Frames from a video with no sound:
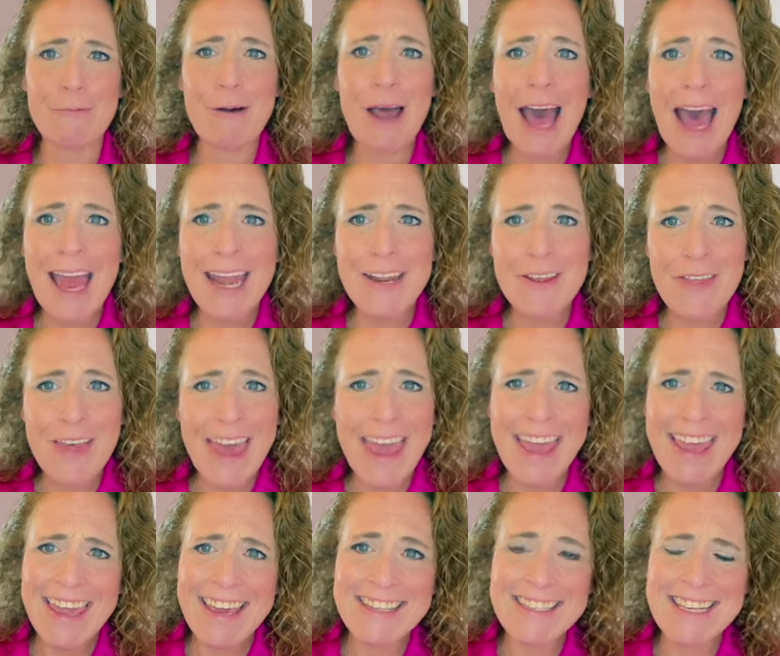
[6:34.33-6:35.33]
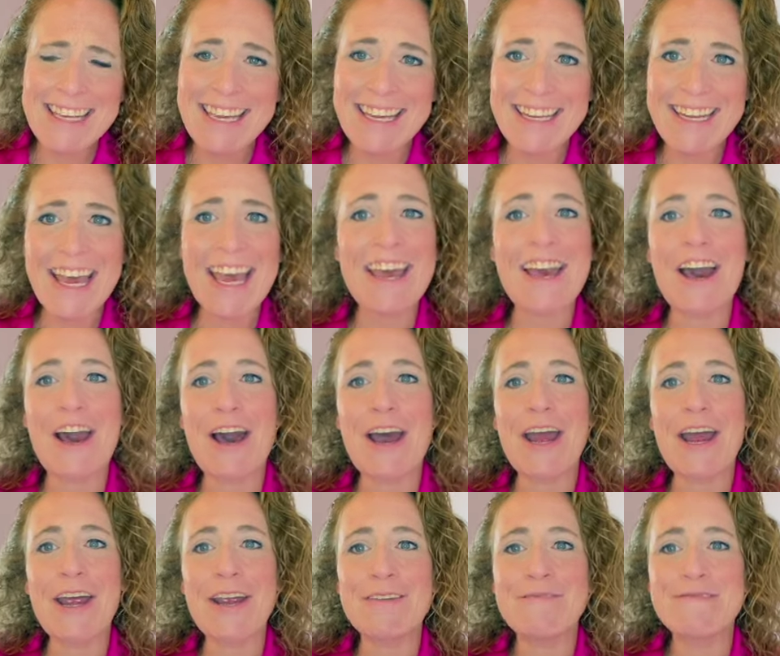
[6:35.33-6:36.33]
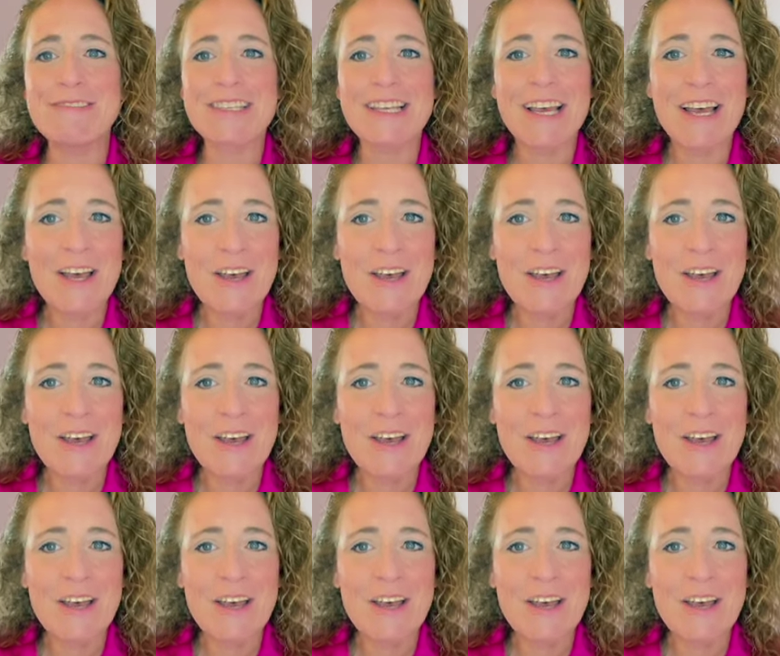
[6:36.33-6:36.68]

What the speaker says: why do they get to eat that carbs?